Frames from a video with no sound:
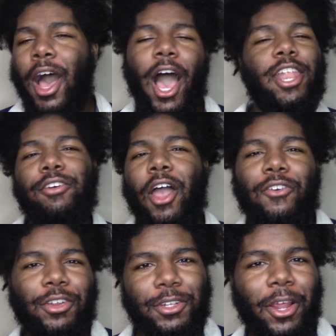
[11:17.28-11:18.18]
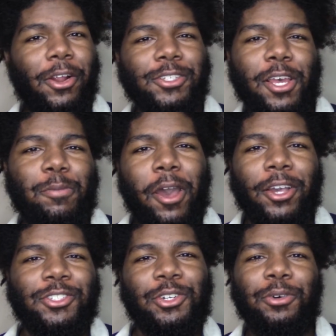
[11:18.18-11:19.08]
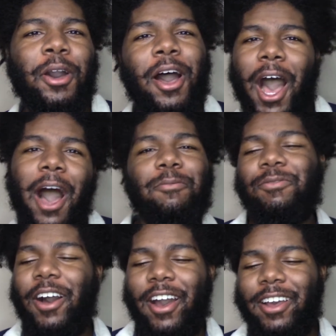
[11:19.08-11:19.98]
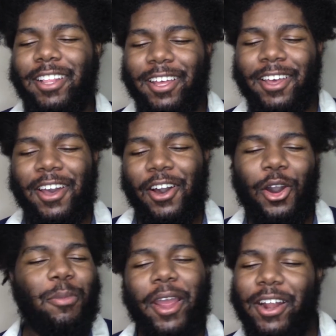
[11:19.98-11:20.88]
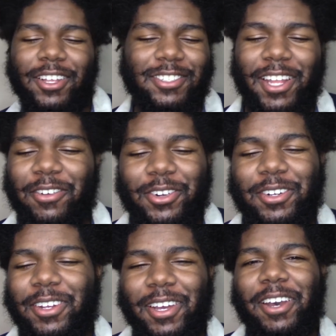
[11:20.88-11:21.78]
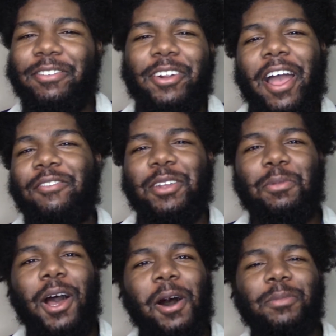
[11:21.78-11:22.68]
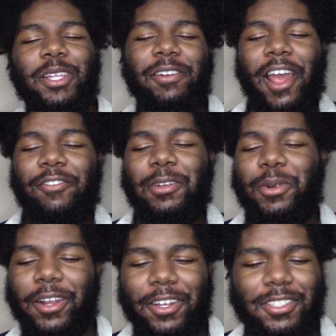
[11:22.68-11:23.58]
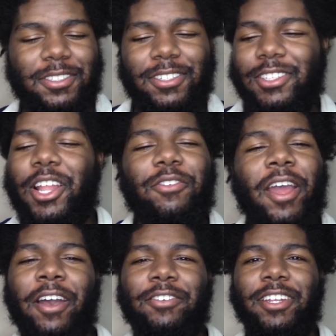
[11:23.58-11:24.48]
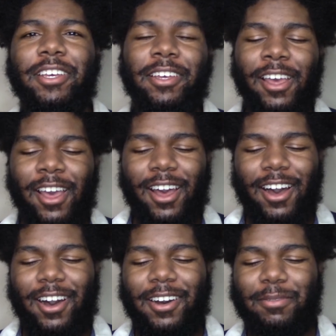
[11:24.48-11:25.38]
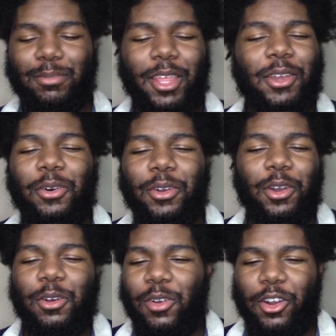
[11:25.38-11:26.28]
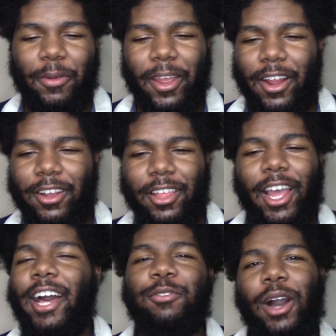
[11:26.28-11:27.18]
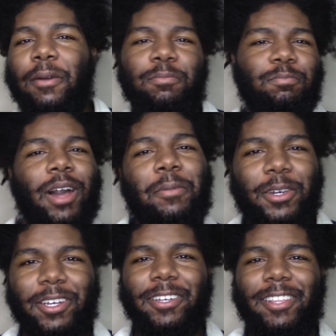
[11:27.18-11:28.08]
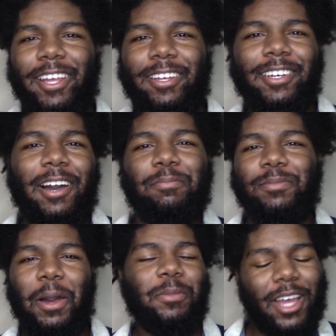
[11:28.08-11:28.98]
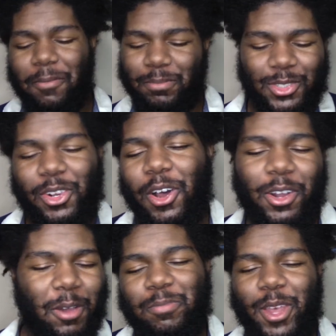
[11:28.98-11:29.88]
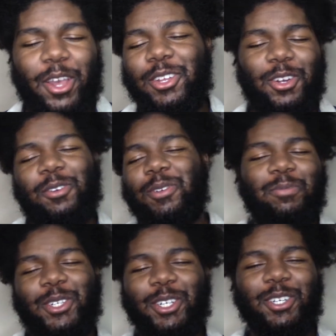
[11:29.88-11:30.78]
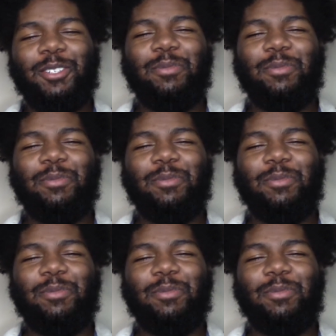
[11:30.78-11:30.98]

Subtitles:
I never have any hair setbacks. I'm fine. Like, oh, my hair doesn't ever have any problems. I never have any breakage. Never have any thing going on wrong with my hair. Like I'm good. Like I'm strong. I'm man. I'm good.